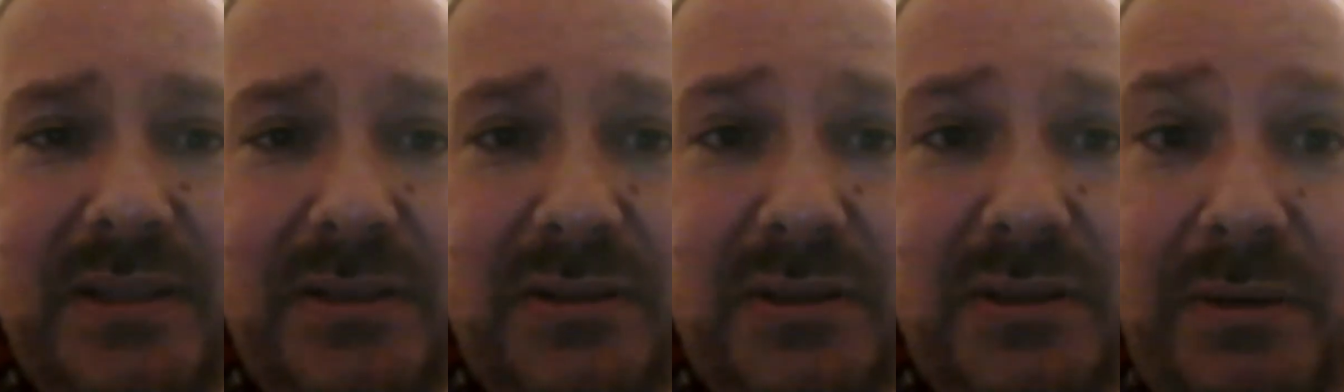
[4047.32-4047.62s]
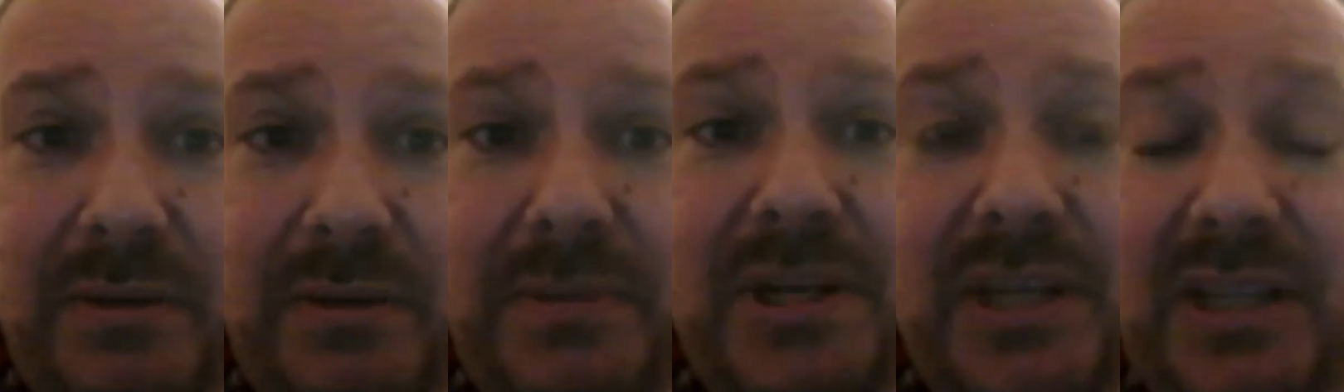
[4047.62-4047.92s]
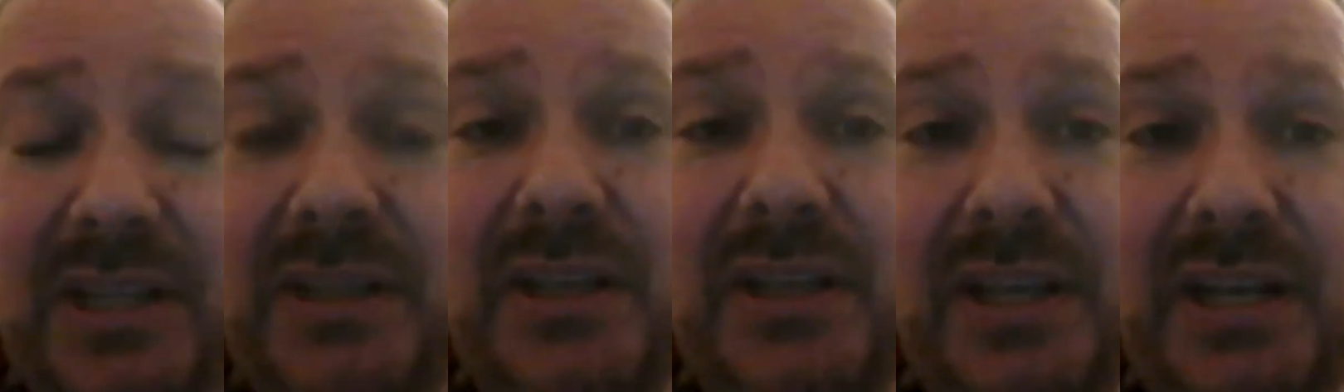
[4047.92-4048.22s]
I
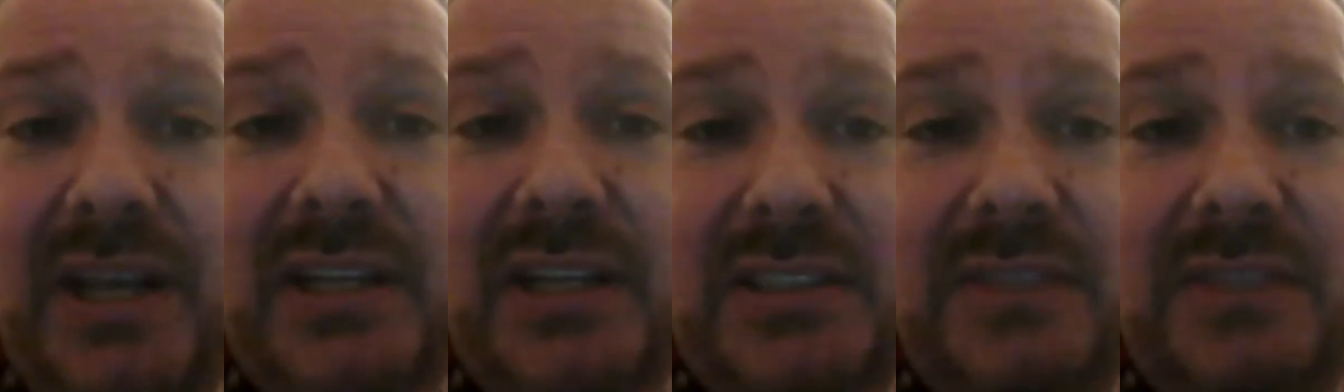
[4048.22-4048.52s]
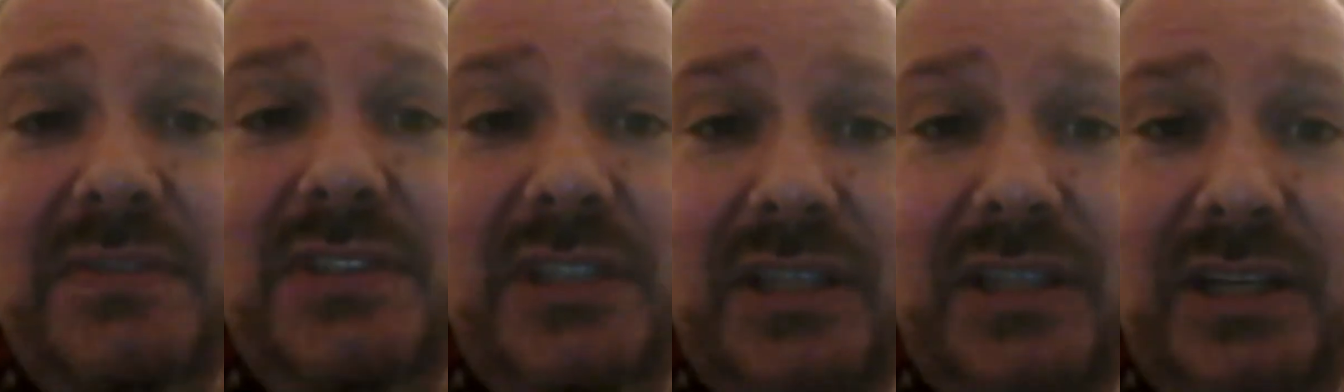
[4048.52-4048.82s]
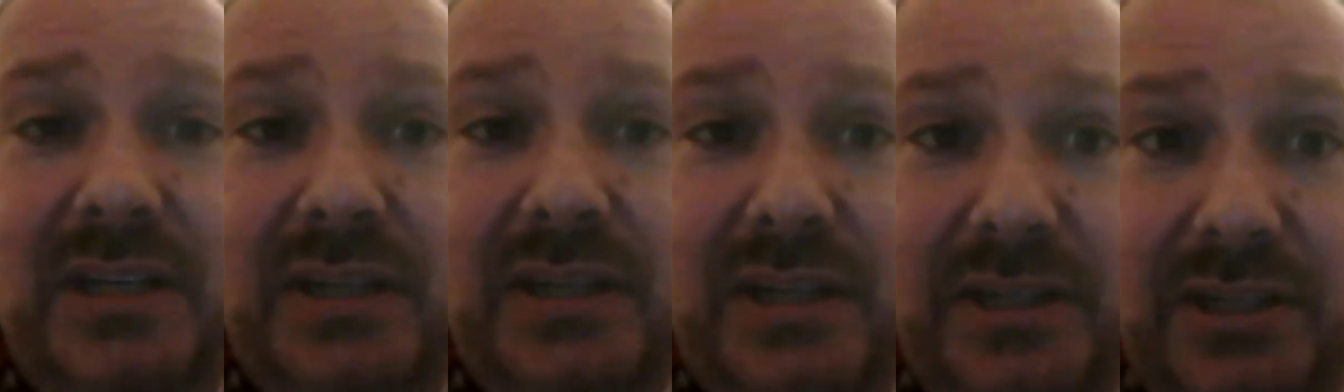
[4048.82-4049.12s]
mean, inactivity
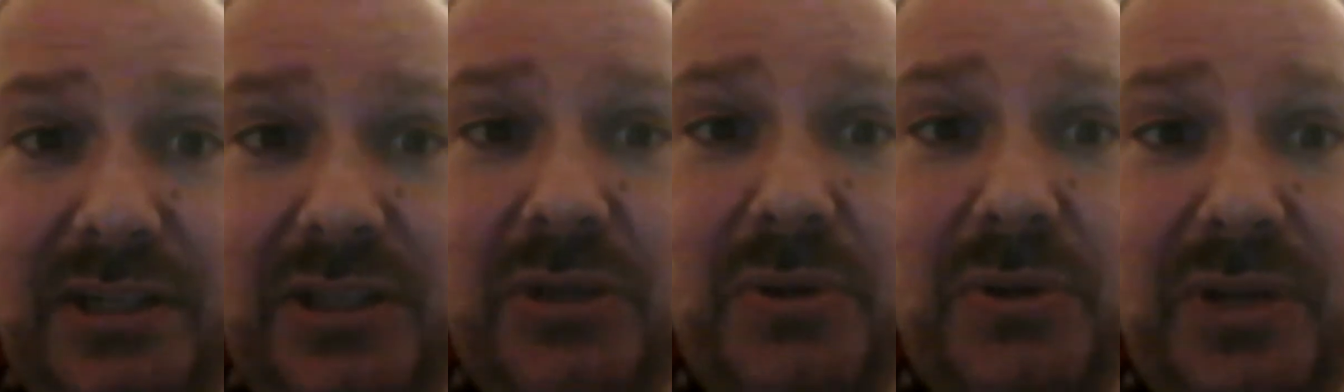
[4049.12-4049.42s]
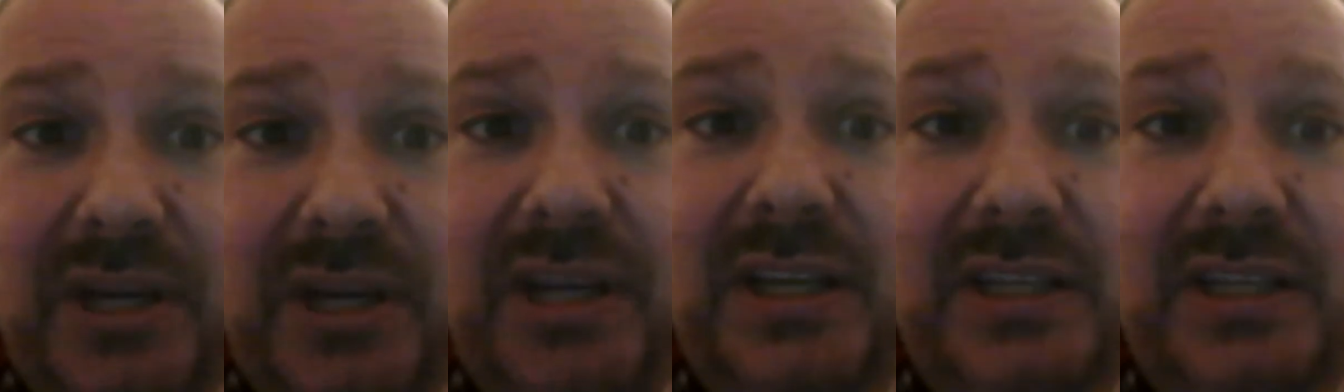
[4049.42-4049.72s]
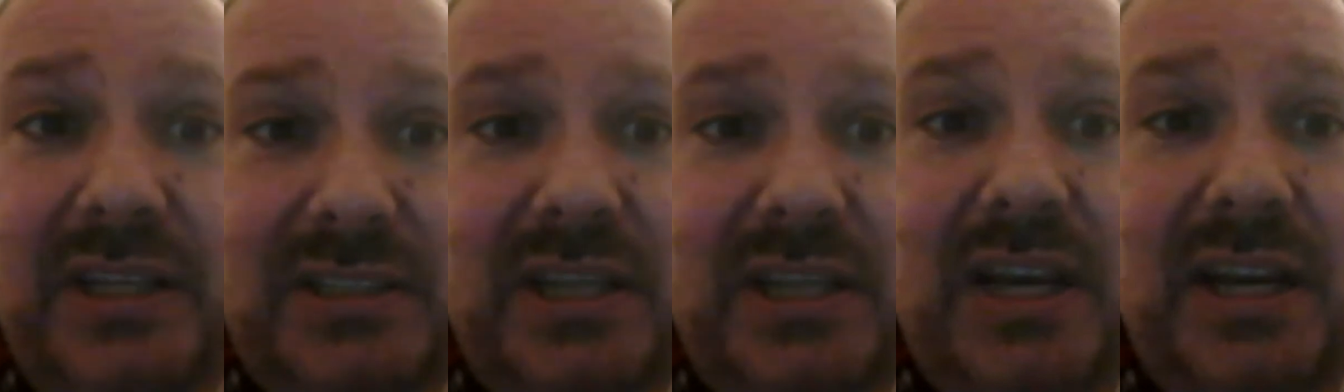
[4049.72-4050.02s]
in the UK
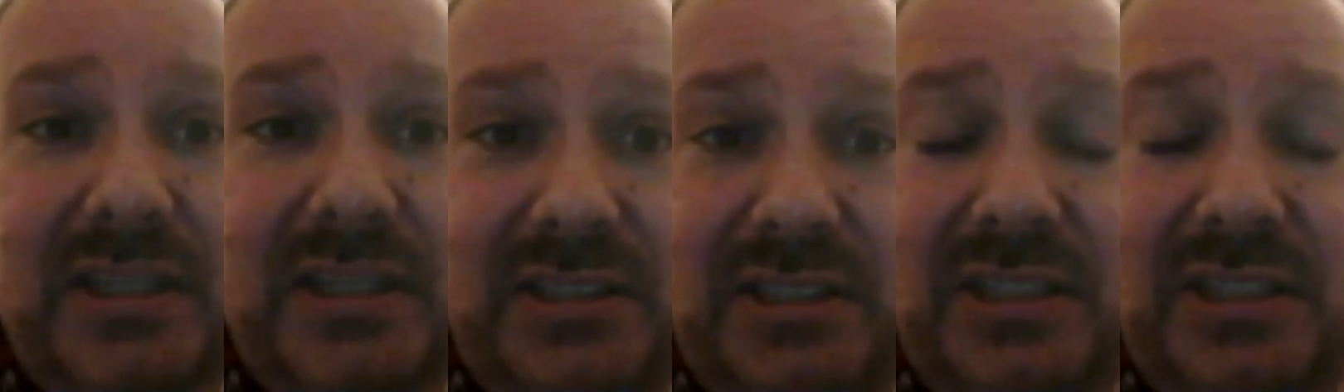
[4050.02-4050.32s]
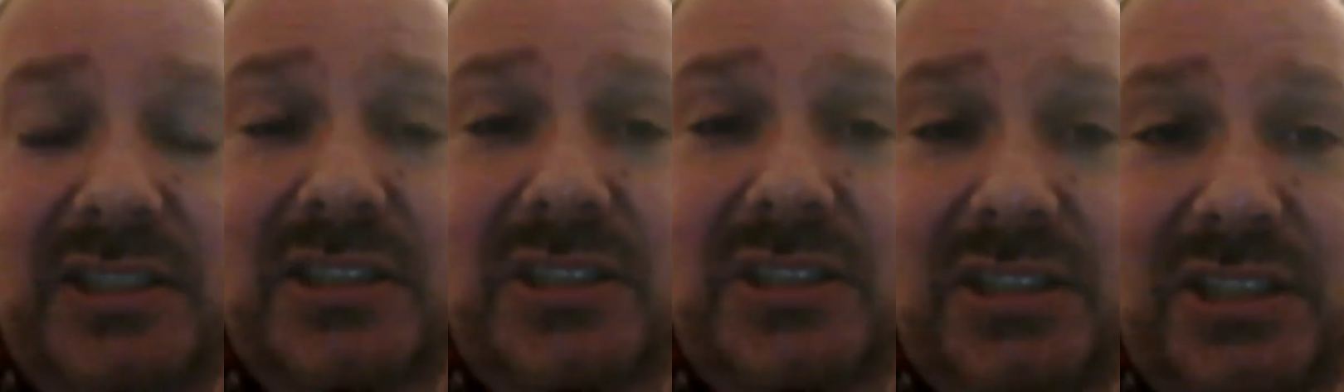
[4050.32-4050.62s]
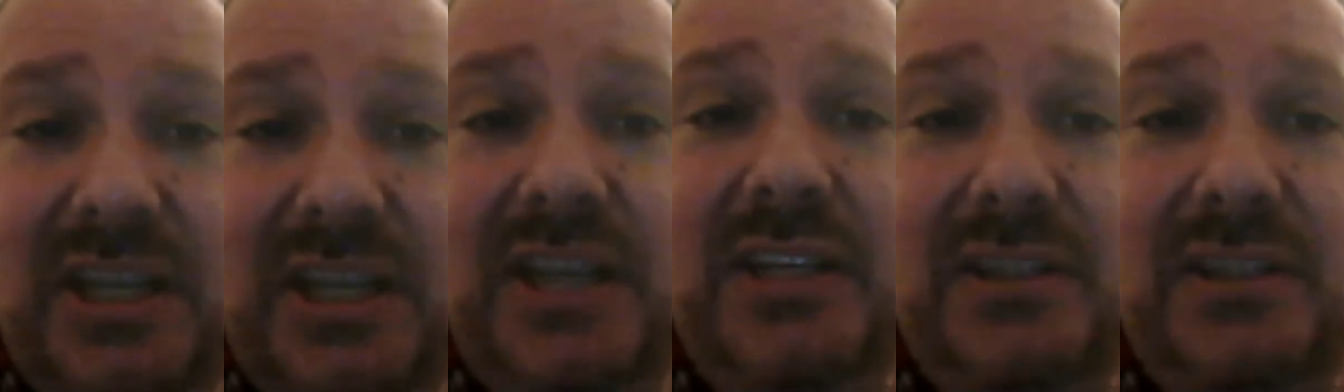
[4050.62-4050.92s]
is at an
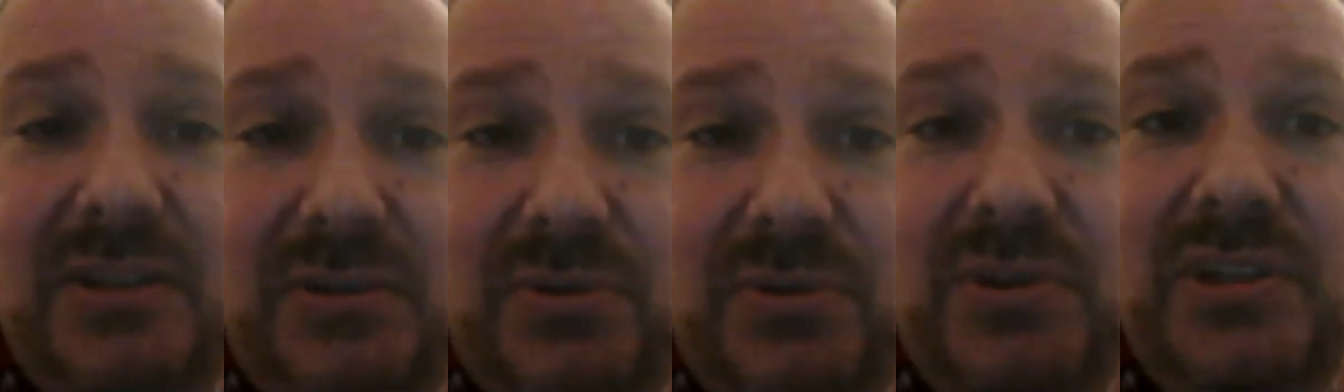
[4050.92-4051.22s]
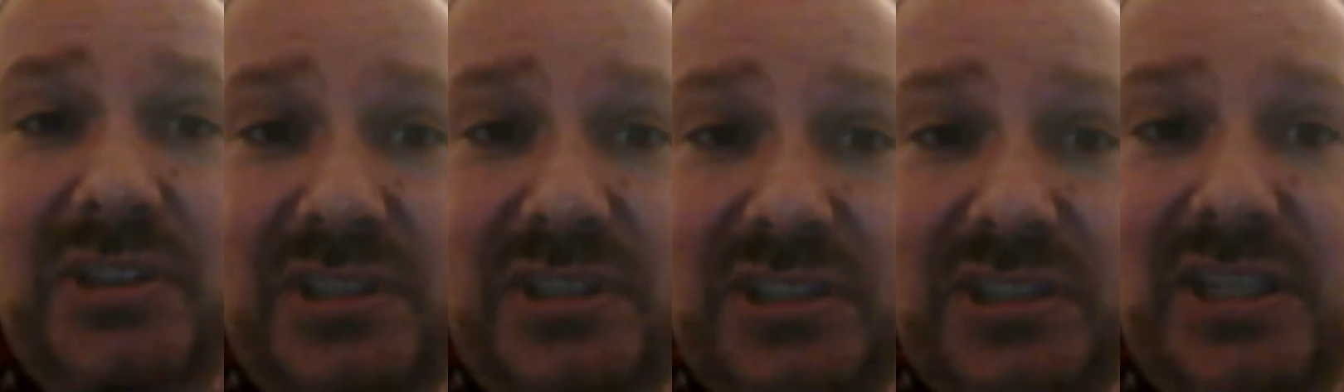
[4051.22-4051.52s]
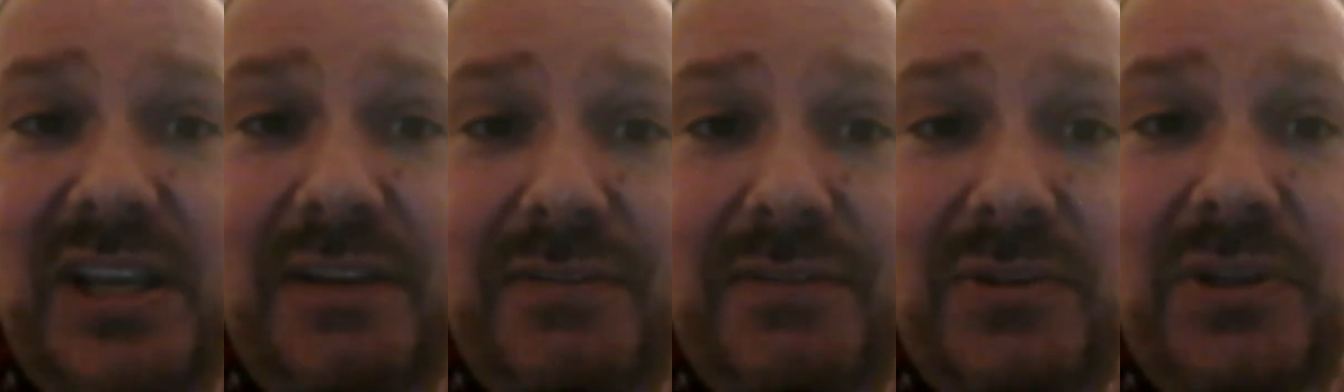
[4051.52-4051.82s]
insane crisis
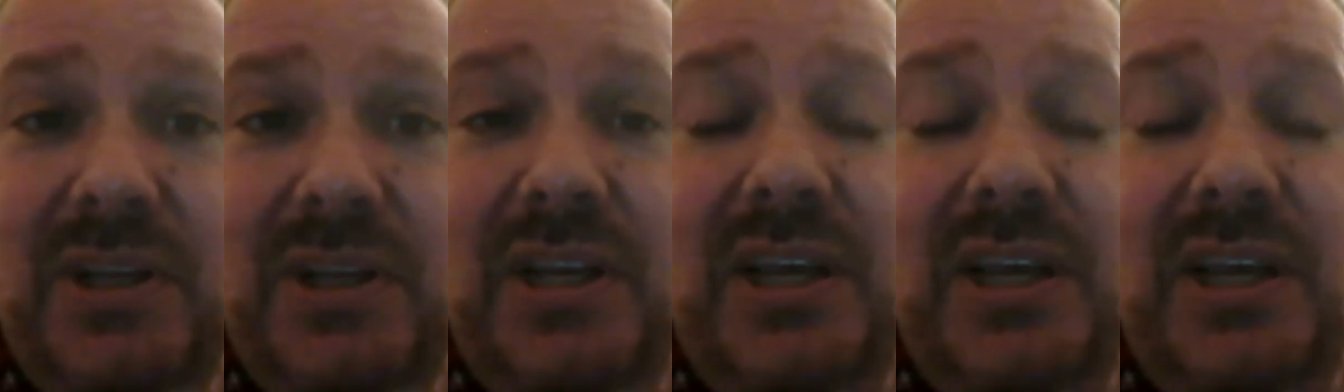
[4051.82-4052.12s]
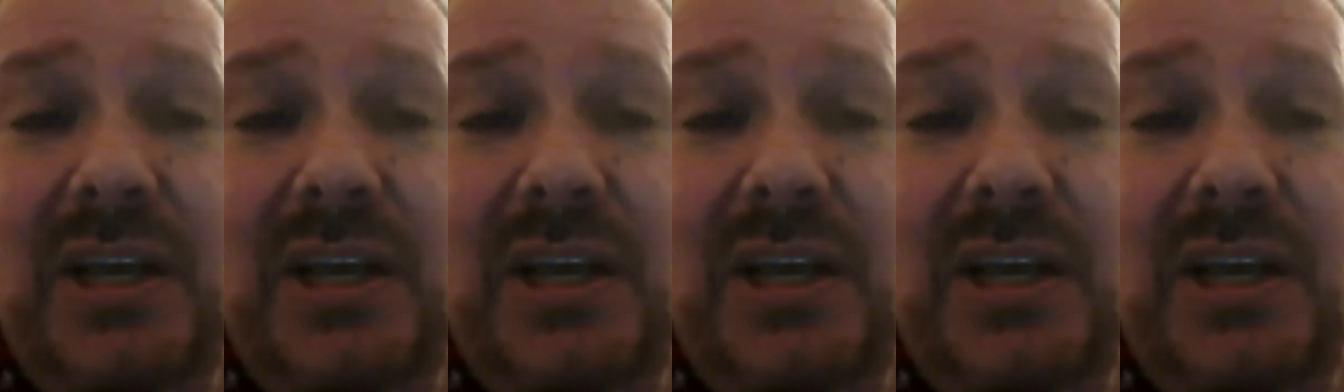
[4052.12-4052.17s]
level.